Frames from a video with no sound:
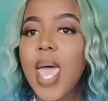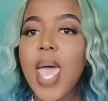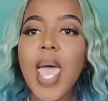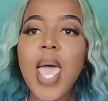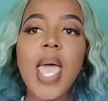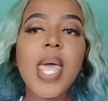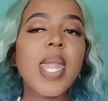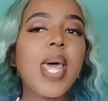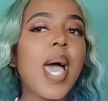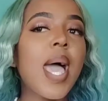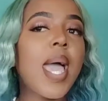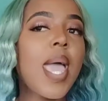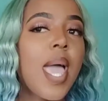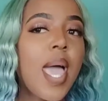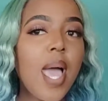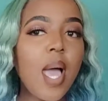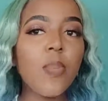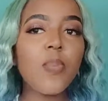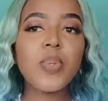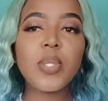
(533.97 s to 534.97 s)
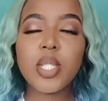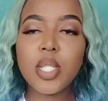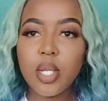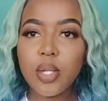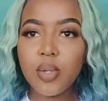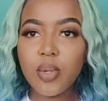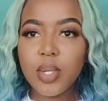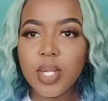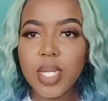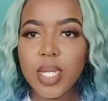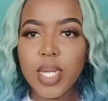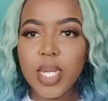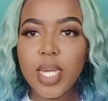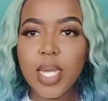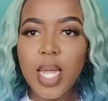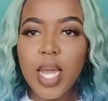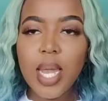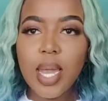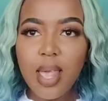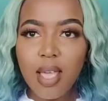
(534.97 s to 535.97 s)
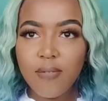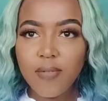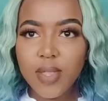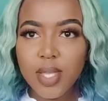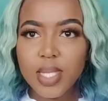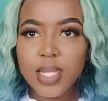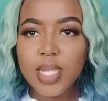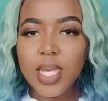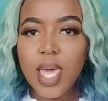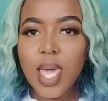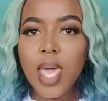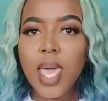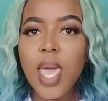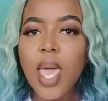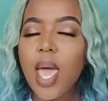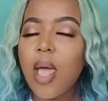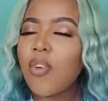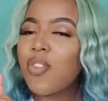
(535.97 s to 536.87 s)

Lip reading: and I absolutely love this hair.